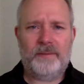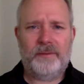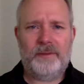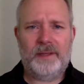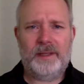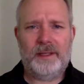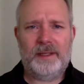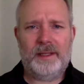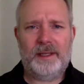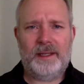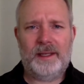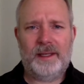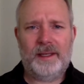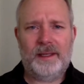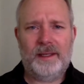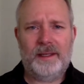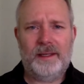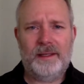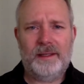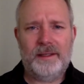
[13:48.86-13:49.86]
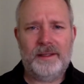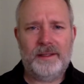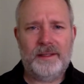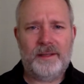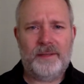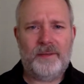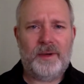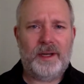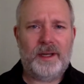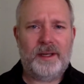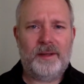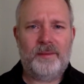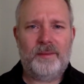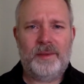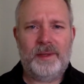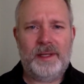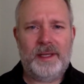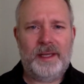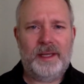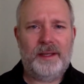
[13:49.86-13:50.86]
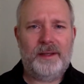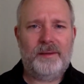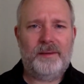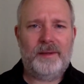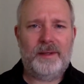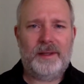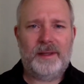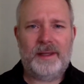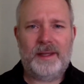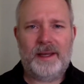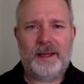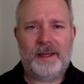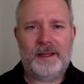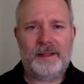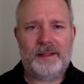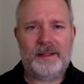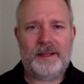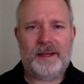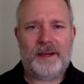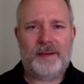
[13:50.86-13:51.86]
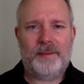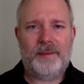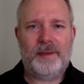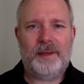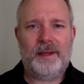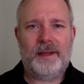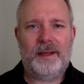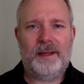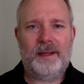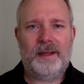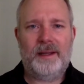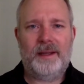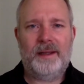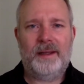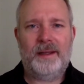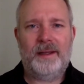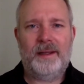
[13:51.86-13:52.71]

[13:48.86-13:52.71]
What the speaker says: I'm feeling somewhat complete with that topic